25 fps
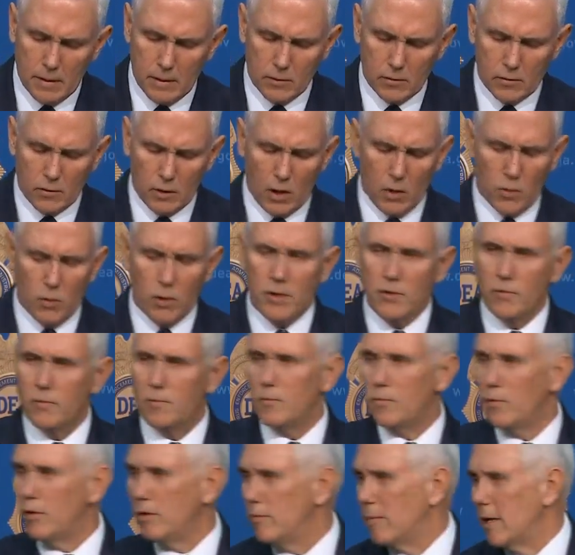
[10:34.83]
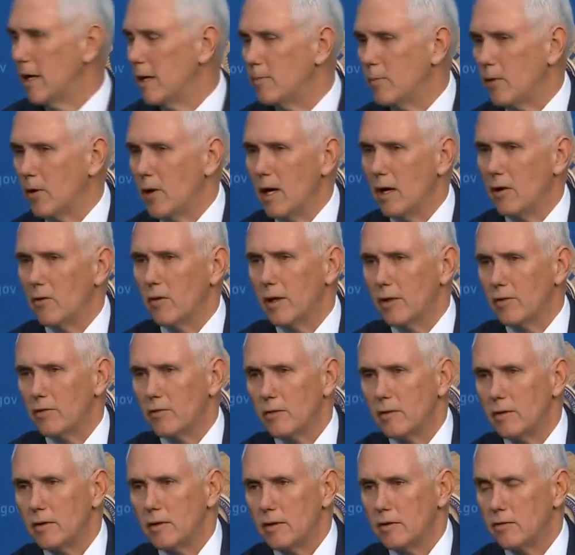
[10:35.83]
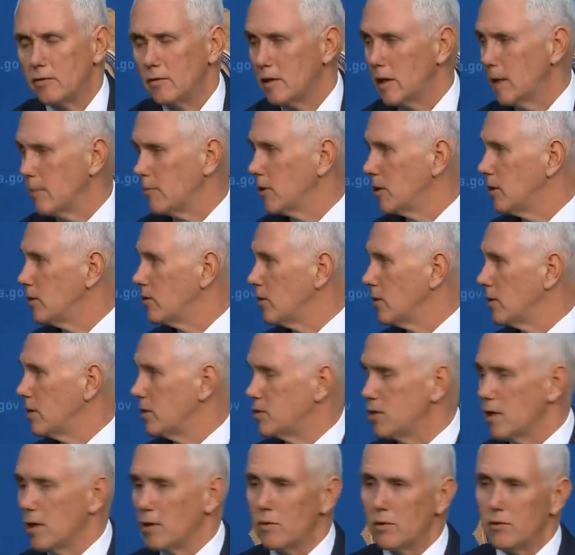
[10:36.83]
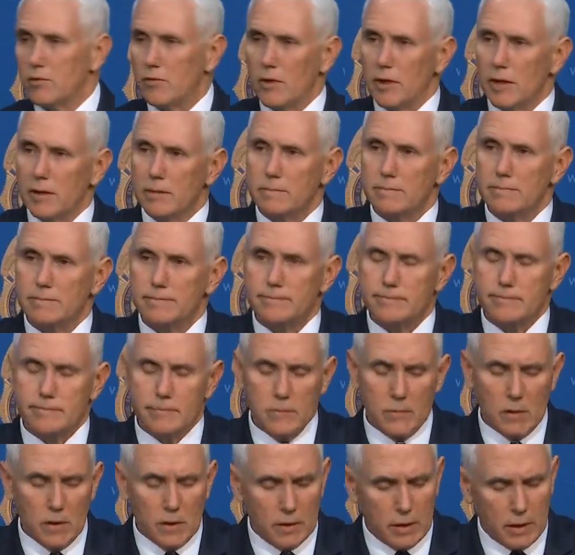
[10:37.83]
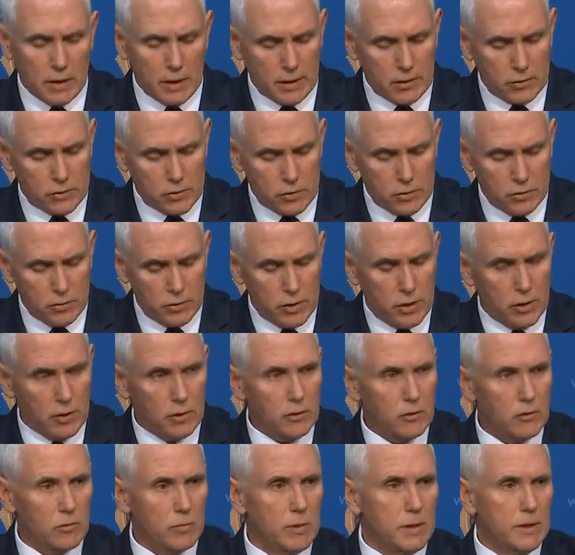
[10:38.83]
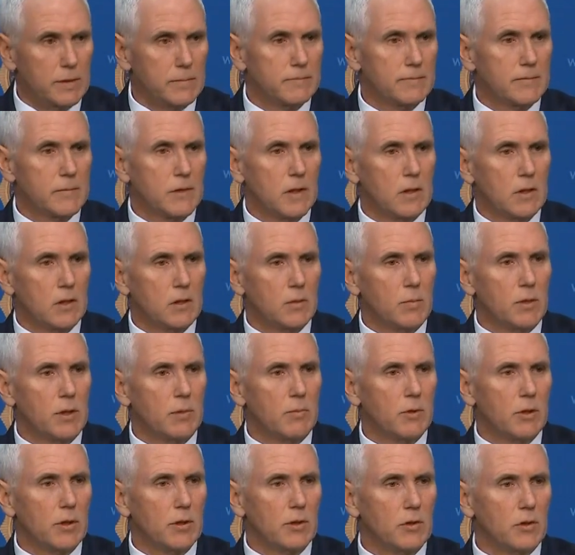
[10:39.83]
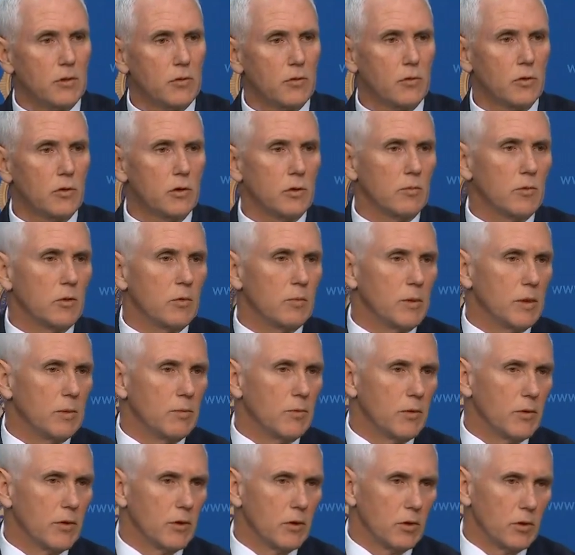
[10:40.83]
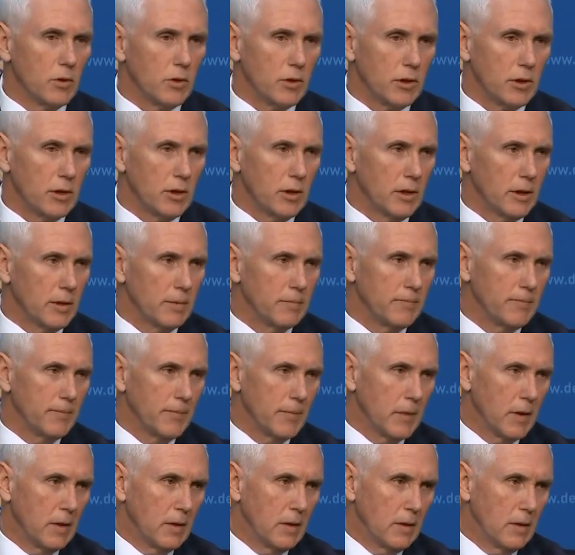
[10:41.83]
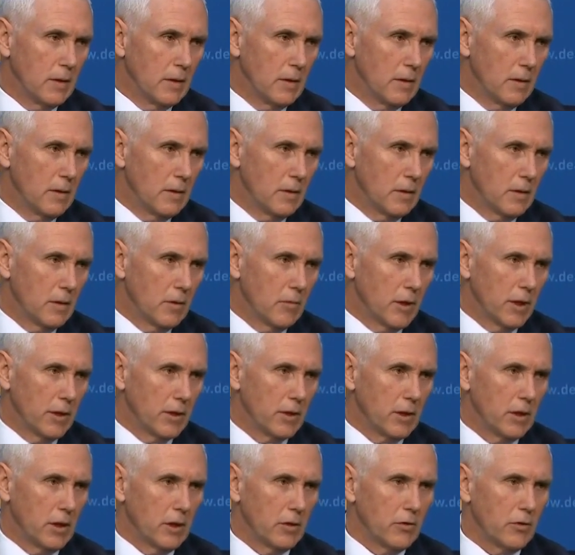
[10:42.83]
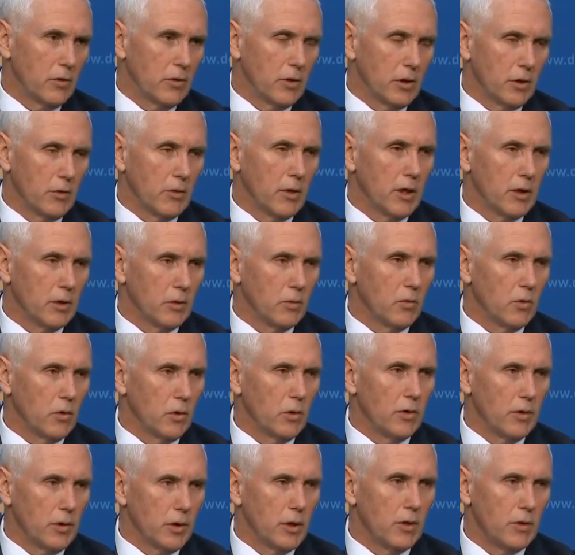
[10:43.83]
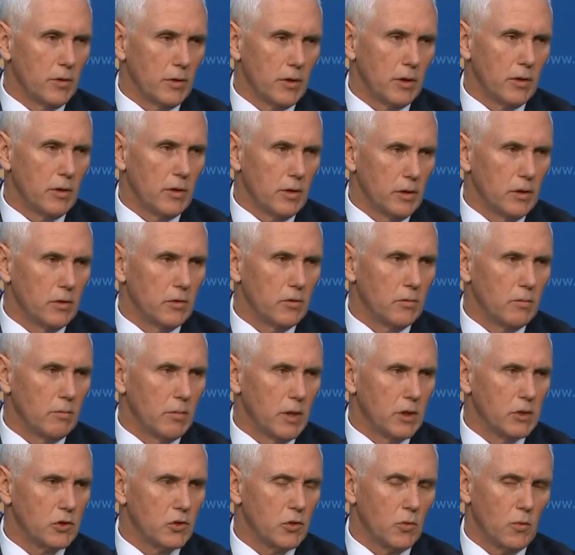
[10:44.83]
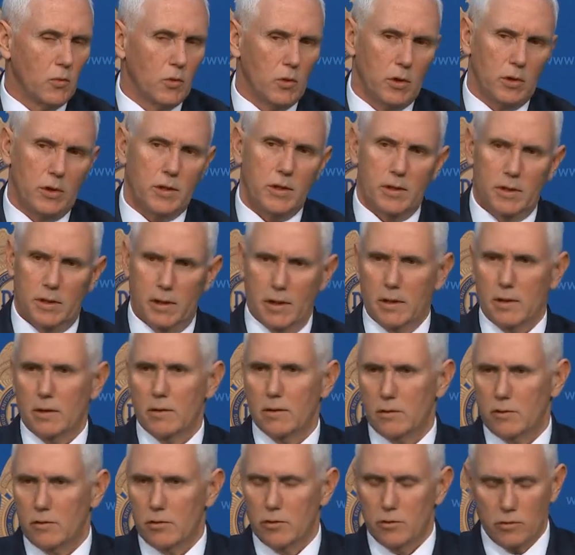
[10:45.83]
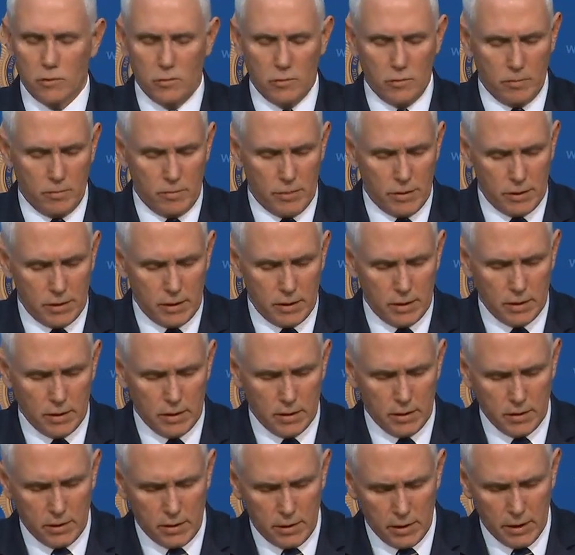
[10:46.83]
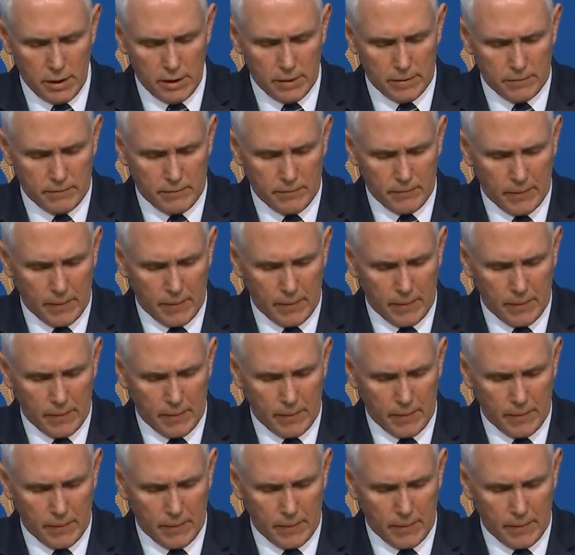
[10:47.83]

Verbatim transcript: So we've, we've made progress, as the Deputy Attorney General said, in the last two years. But the people in this room and the people that are looking on around the country and around the world know there is much work yet to be done